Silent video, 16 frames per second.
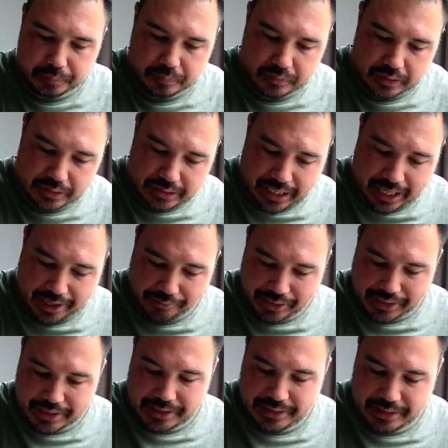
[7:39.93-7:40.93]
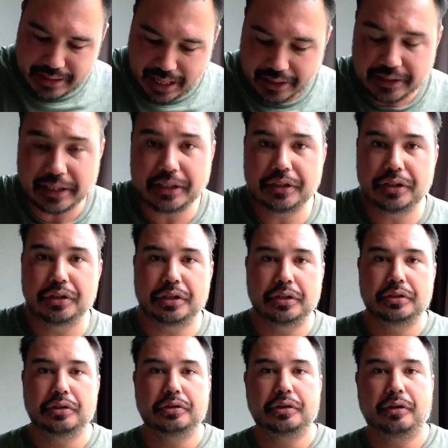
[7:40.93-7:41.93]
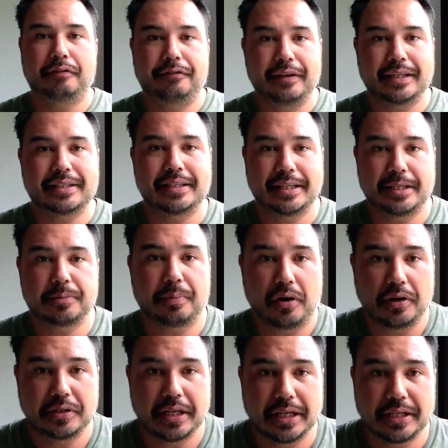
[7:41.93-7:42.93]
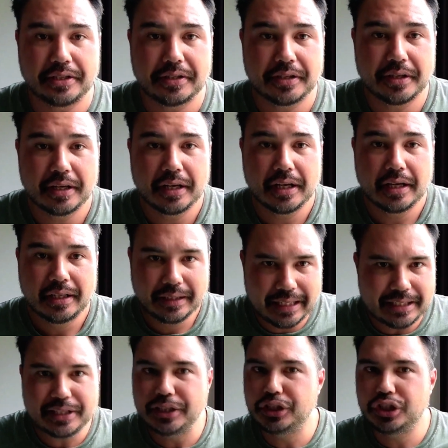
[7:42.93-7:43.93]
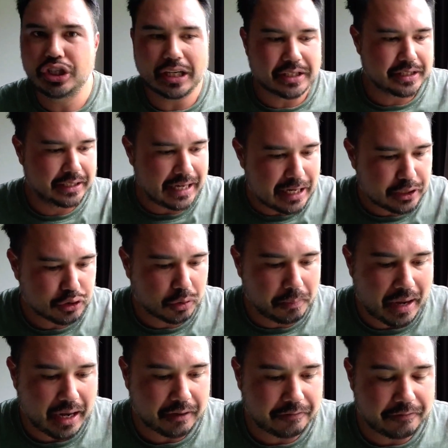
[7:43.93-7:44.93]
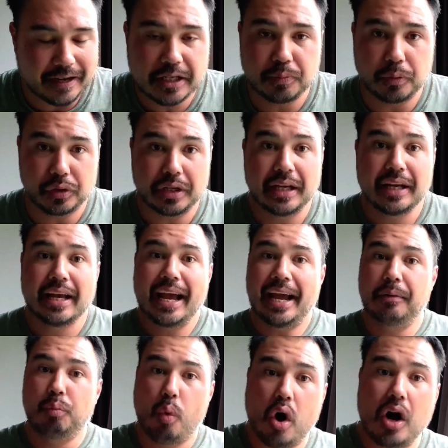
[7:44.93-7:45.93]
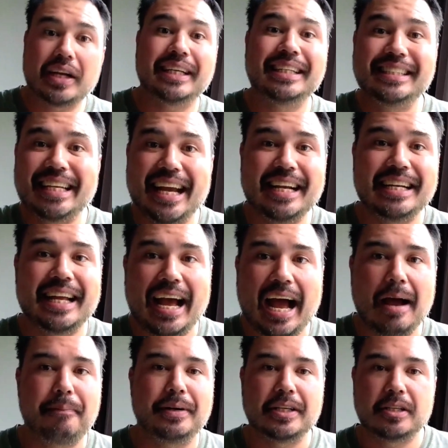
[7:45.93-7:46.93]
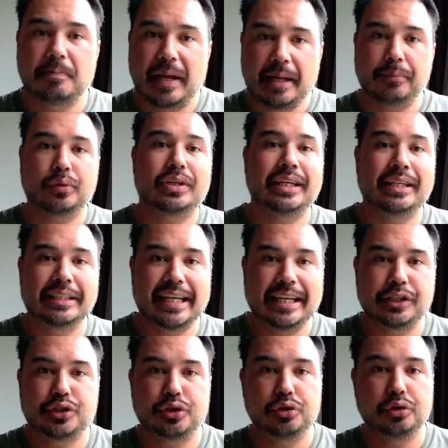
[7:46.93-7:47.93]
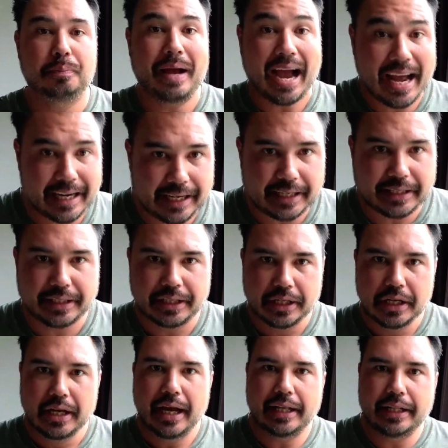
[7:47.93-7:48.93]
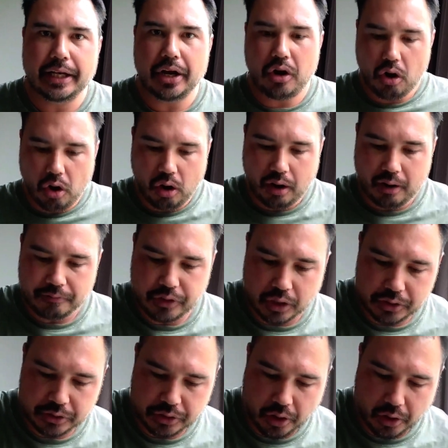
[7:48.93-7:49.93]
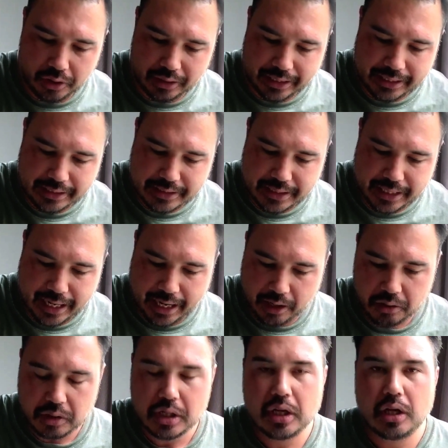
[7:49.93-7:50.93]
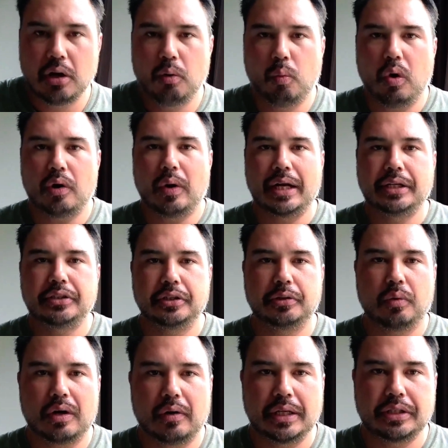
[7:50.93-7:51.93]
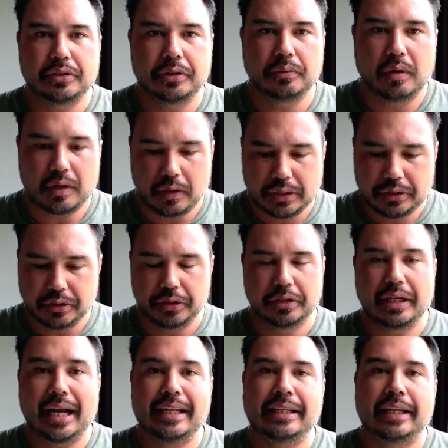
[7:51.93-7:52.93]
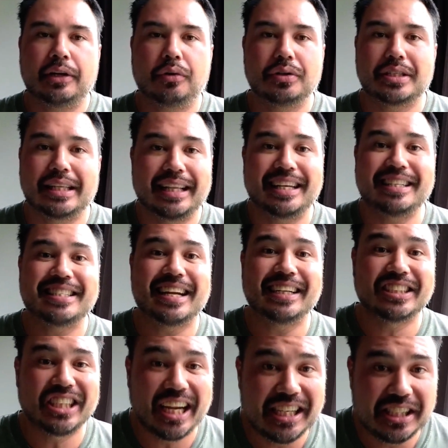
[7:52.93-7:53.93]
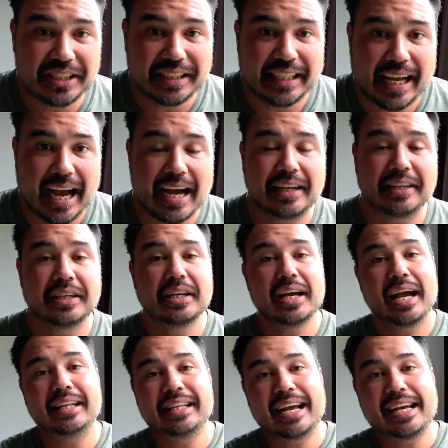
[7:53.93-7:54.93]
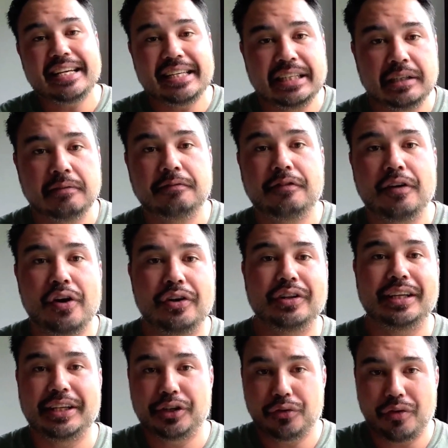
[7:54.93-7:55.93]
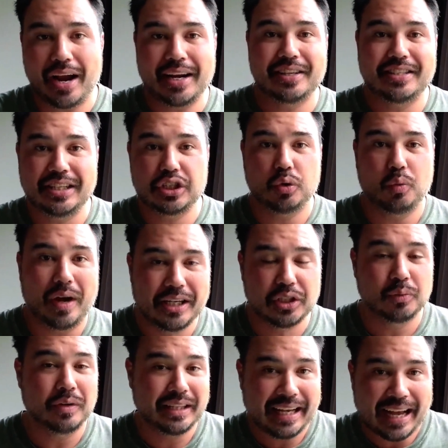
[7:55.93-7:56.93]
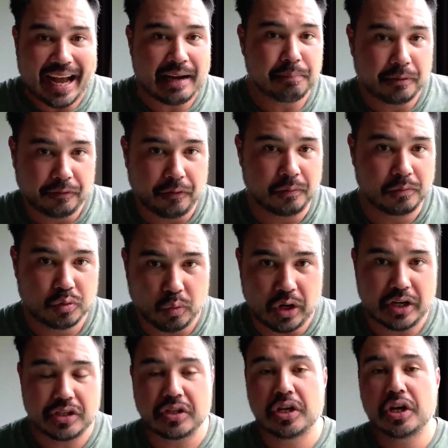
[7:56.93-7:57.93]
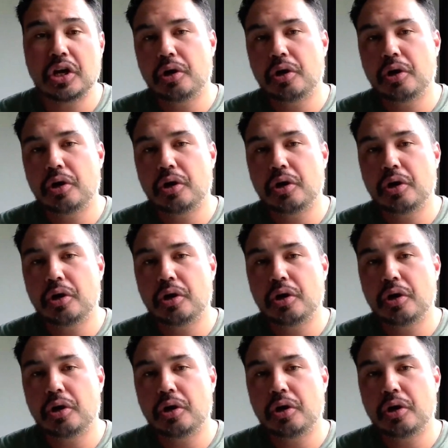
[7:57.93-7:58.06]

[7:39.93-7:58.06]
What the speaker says: There is nothing you can do to fix this process. This is just a natural part of Facebook. And what can tend to happen is people can tend to panic and they go, oh, I've gotten no leads now. What do I do? What do I do? What do I do? And then all of a sudden they start changing the ad and they inadvertently create a situation where the ad performs worse.